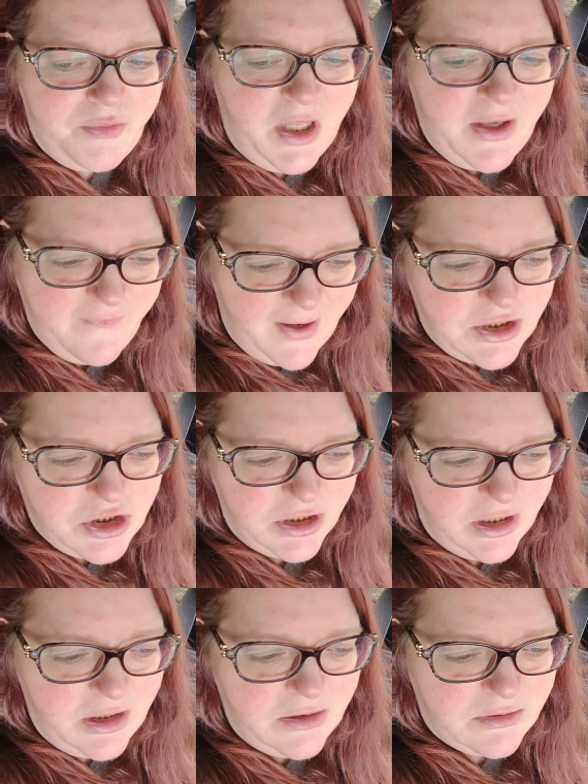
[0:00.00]

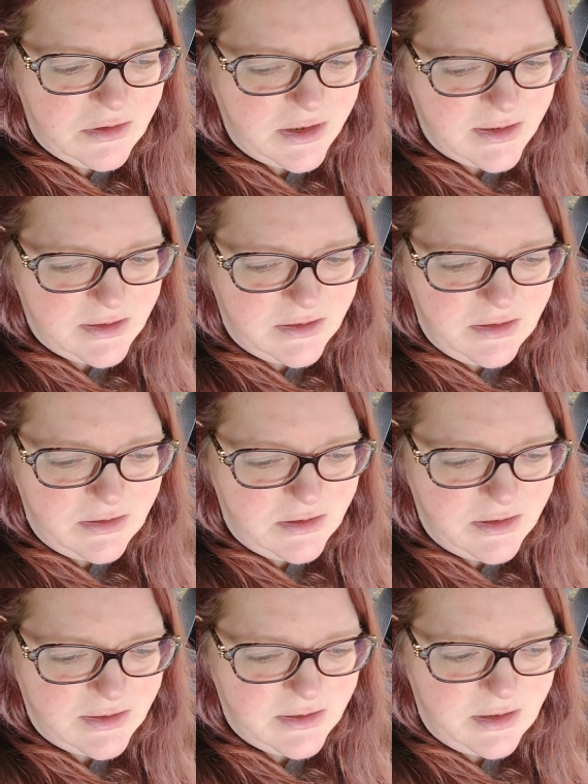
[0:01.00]
Eventually.
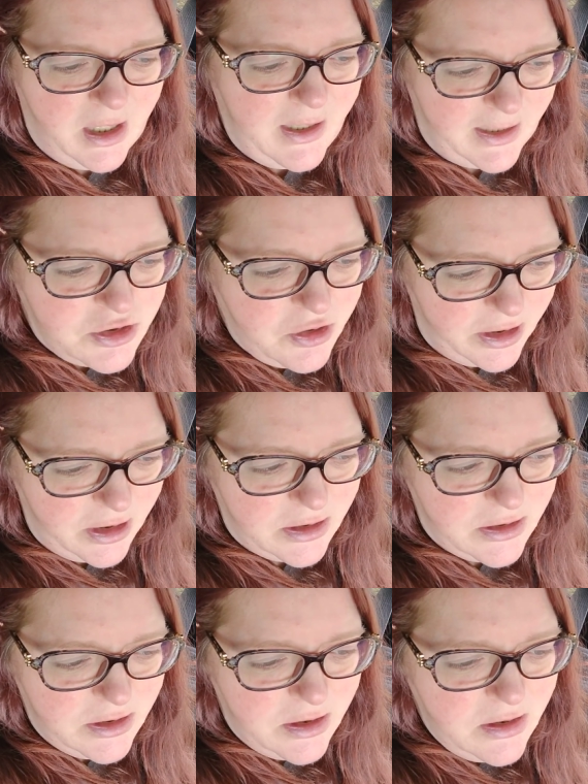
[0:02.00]
I get
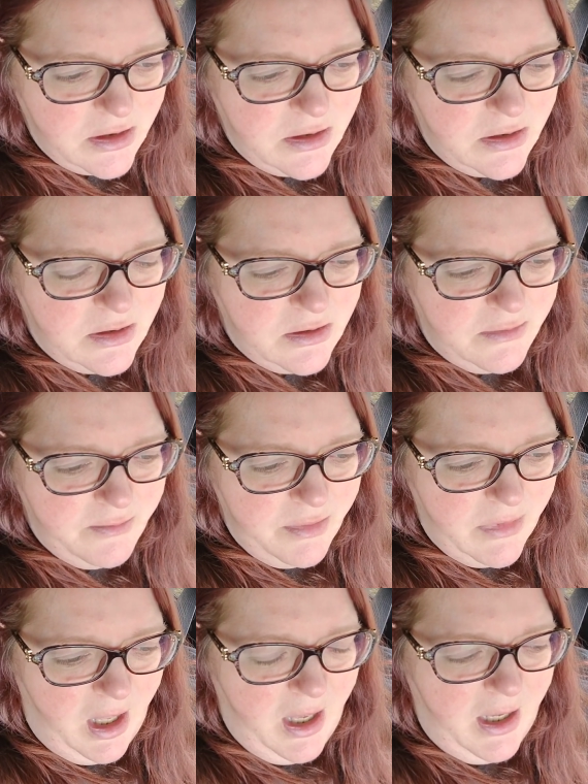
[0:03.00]
triggered.
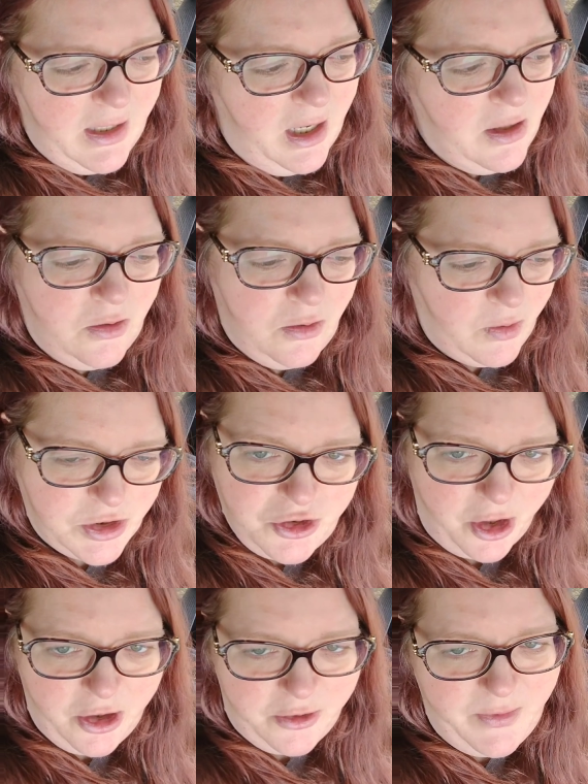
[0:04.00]
And I don't know what
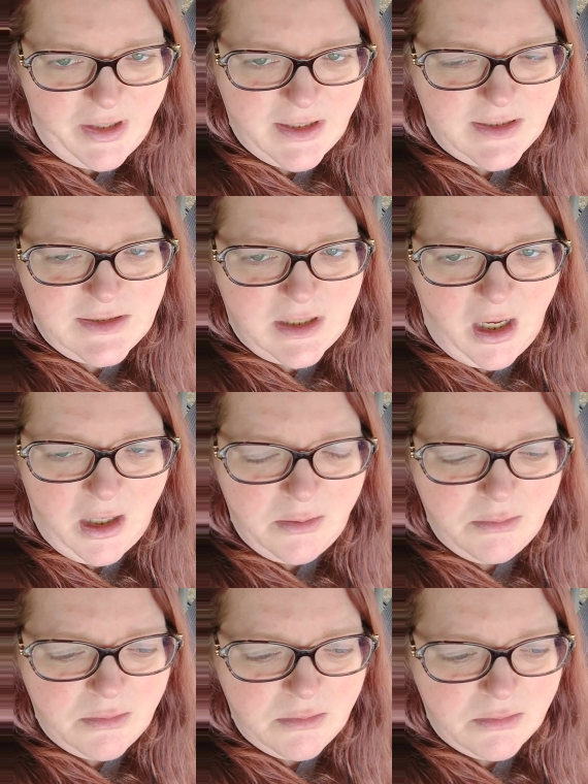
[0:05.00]
triggered me this
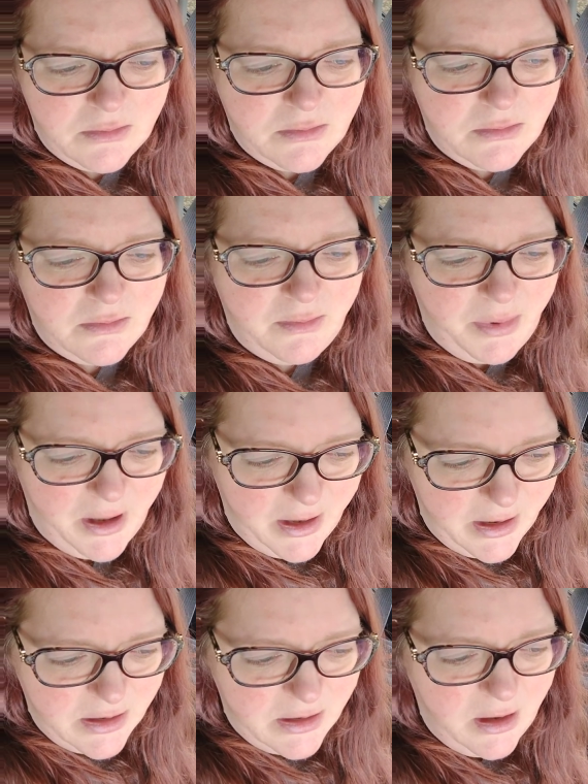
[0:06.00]
time,
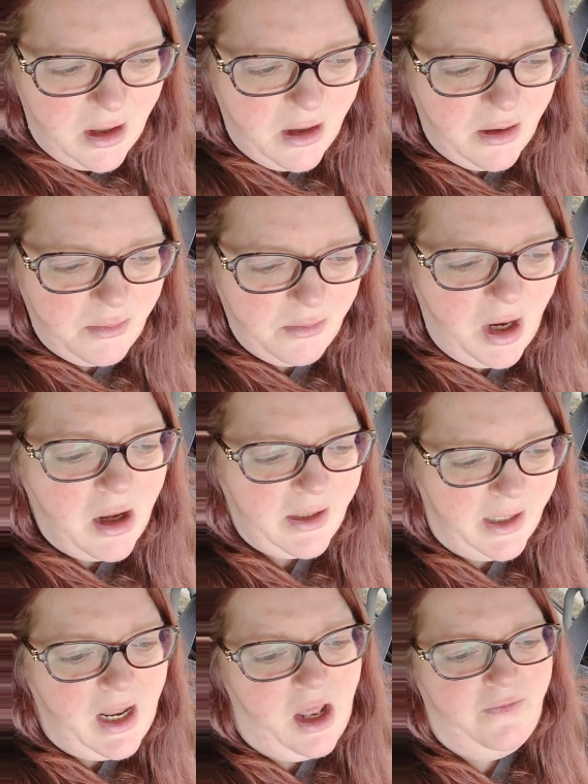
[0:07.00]
but I'll
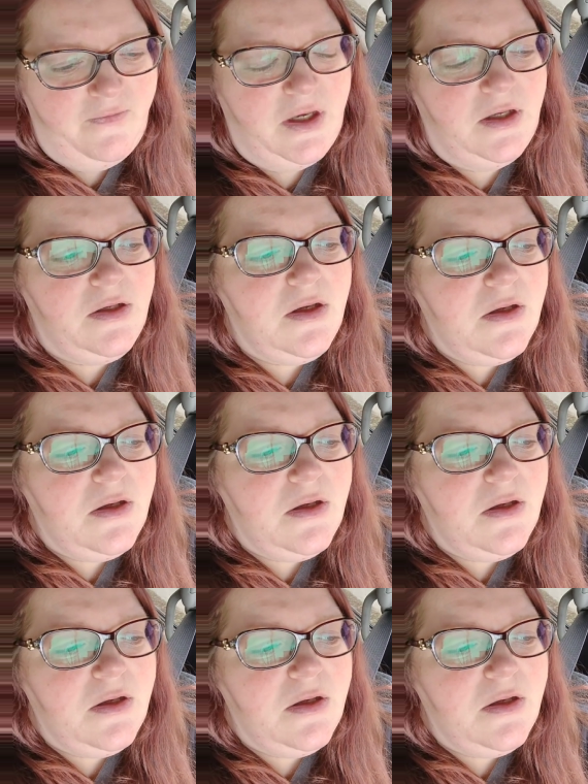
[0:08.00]
get out of it.